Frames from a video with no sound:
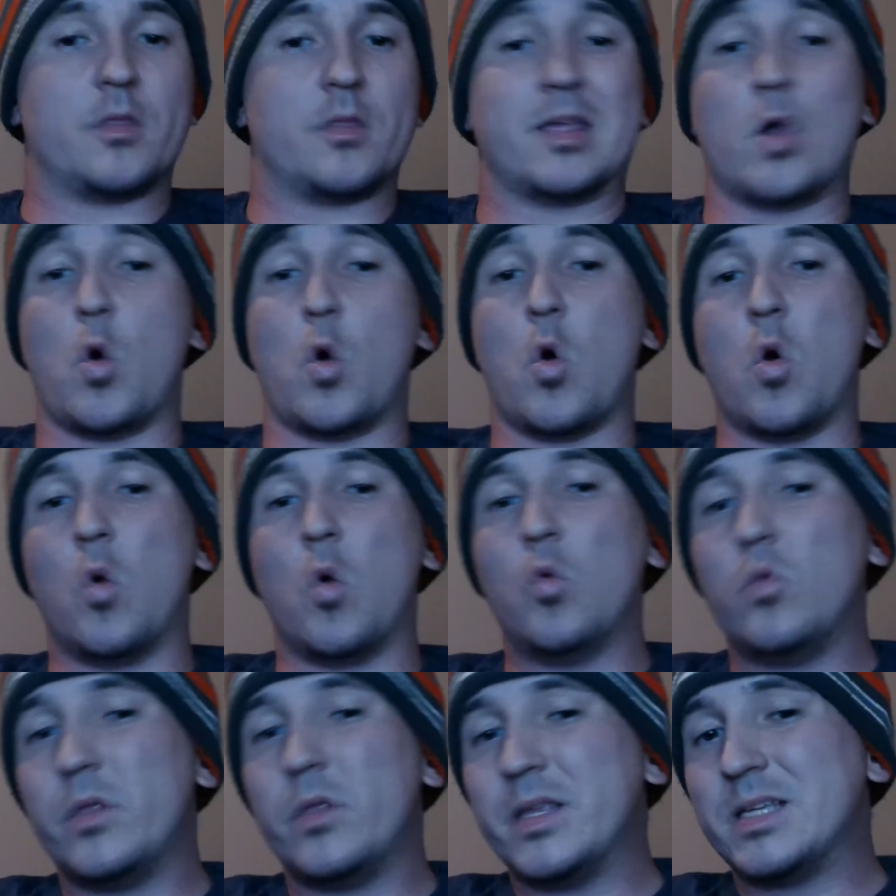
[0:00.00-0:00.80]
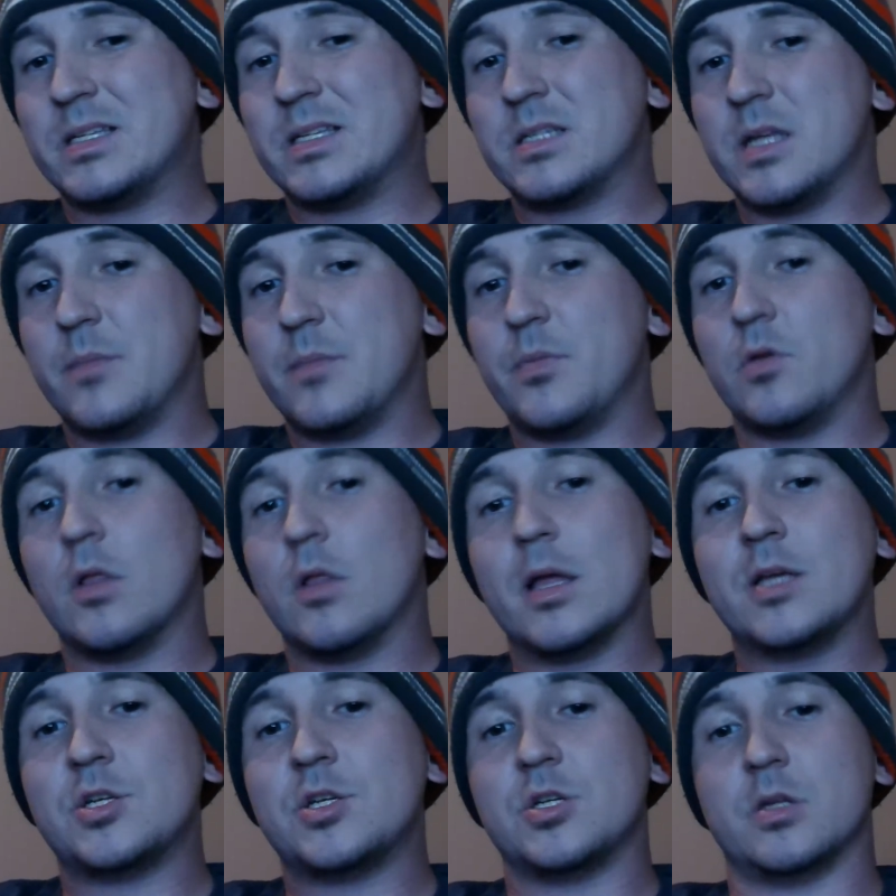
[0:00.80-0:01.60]
The only
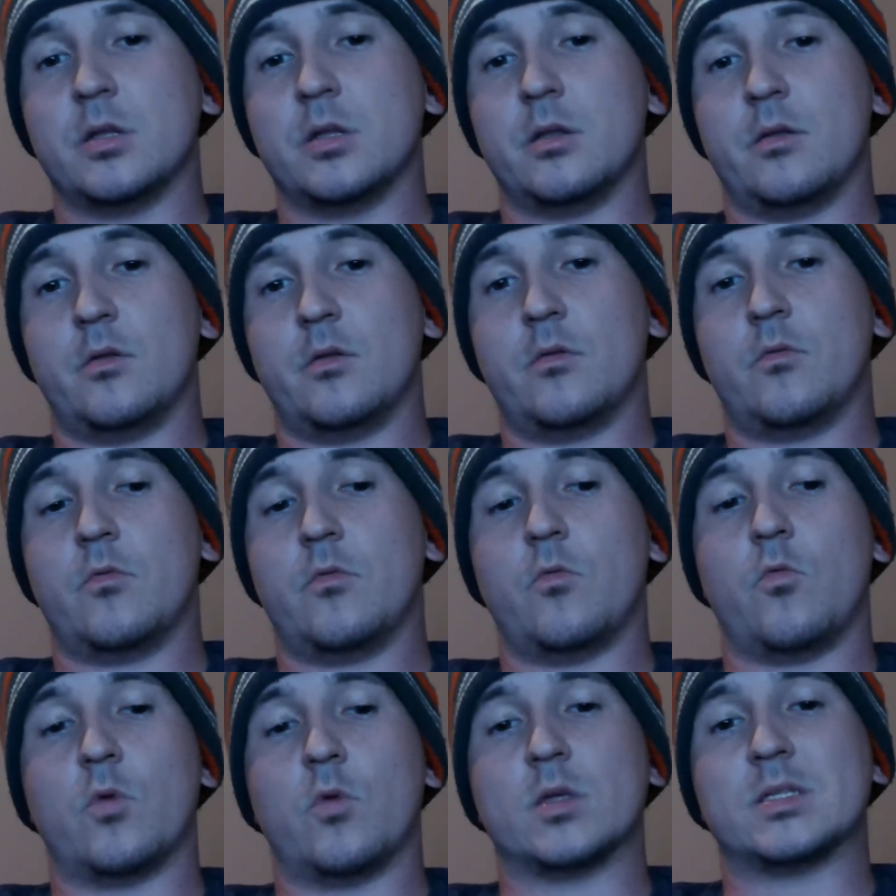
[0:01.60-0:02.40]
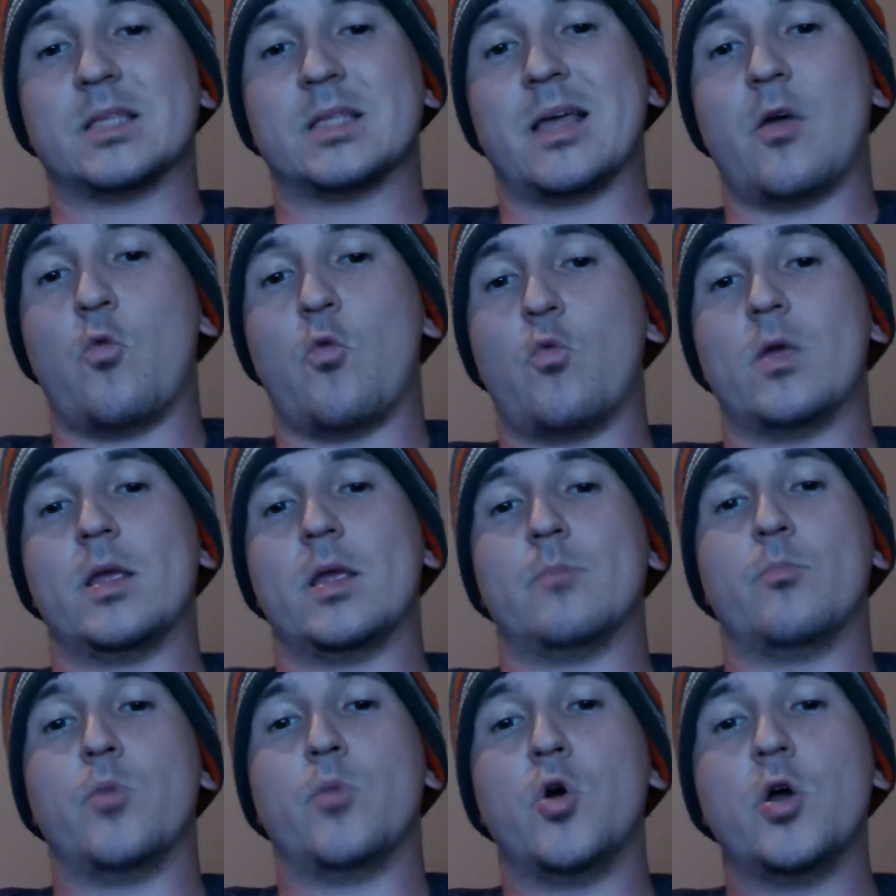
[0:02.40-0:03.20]
stipulation was that we
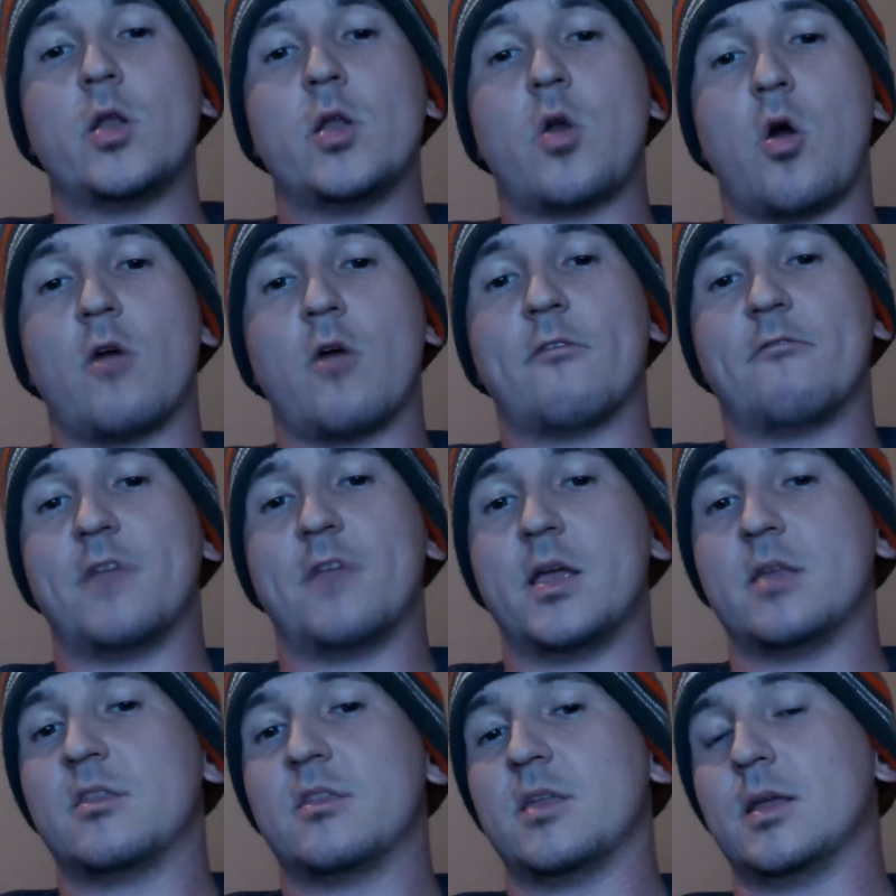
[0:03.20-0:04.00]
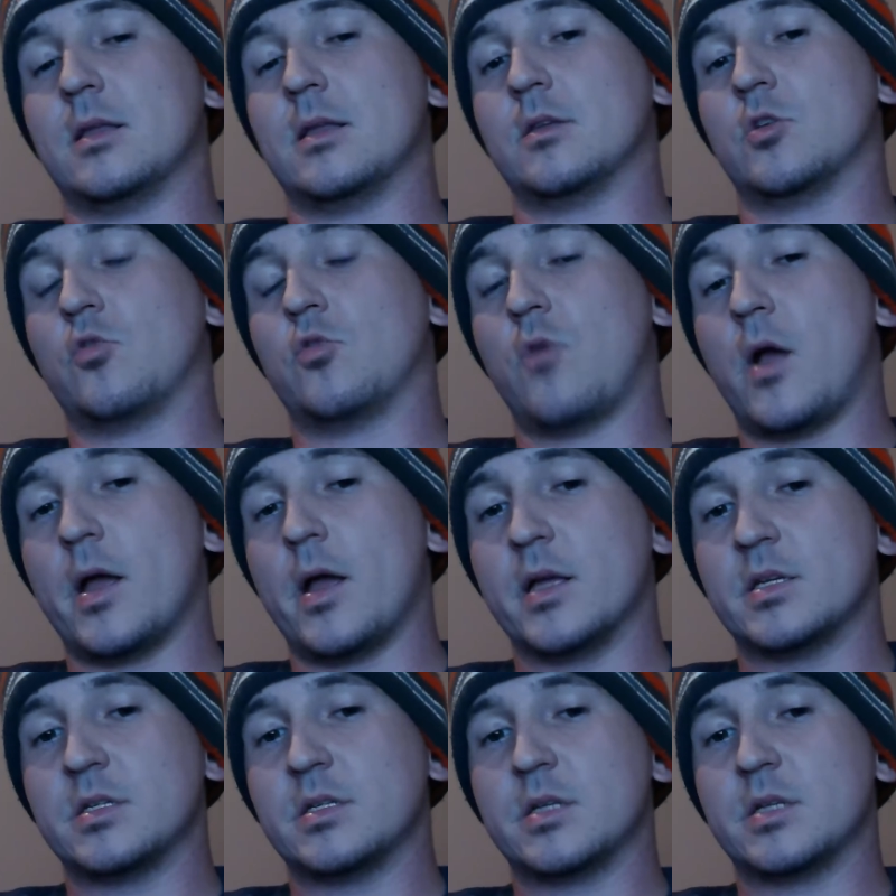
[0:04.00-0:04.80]
put our faith in
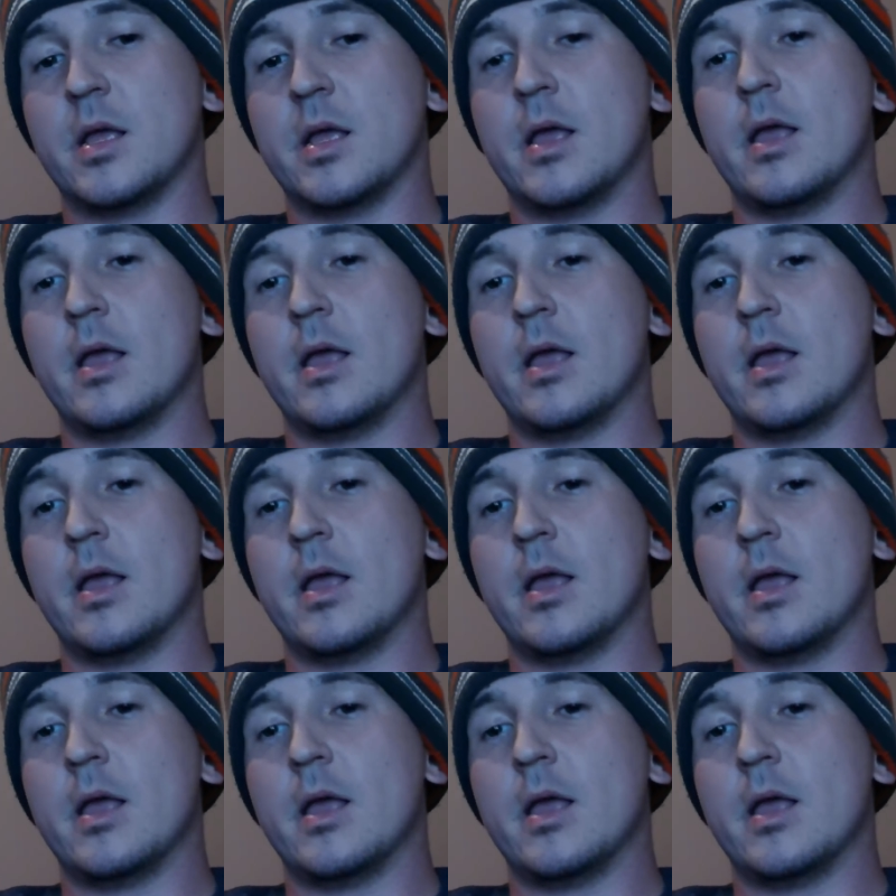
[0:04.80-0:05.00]
Christ